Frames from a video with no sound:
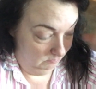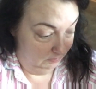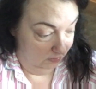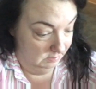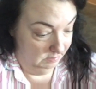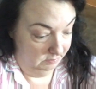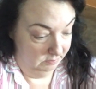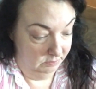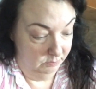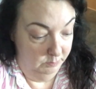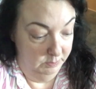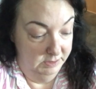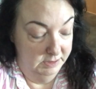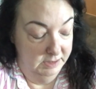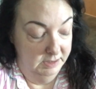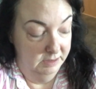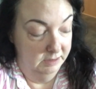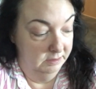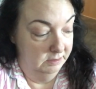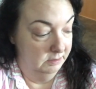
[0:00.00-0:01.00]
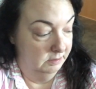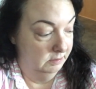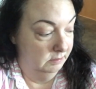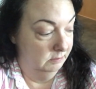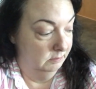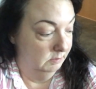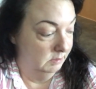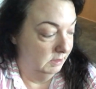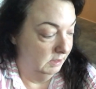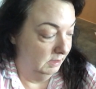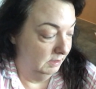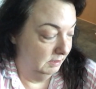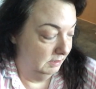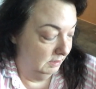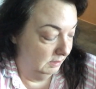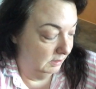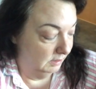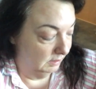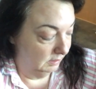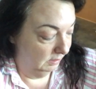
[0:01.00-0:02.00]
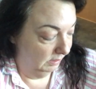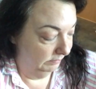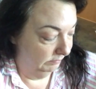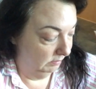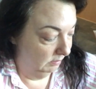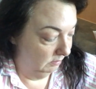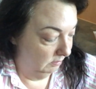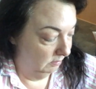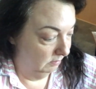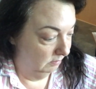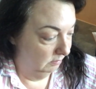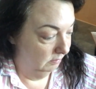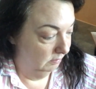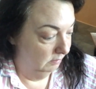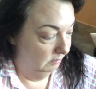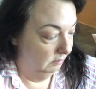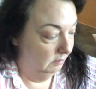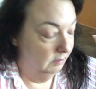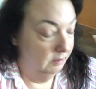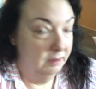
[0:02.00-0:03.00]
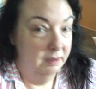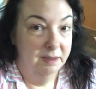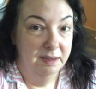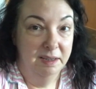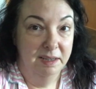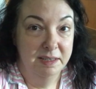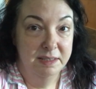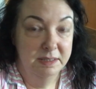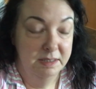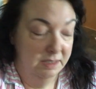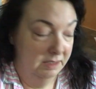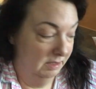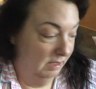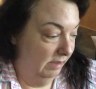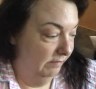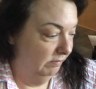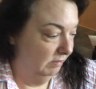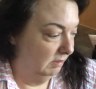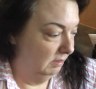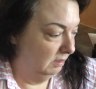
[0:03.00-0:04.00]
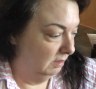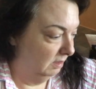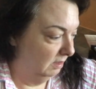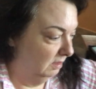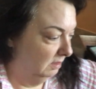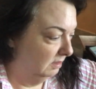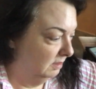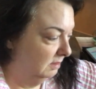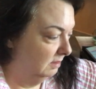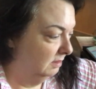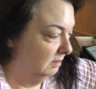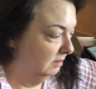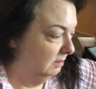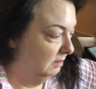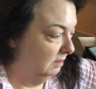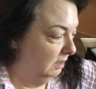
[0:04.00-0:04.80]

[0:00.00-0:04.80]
I don't know what day it is. What day is it? The 11th? It's the 11th. It's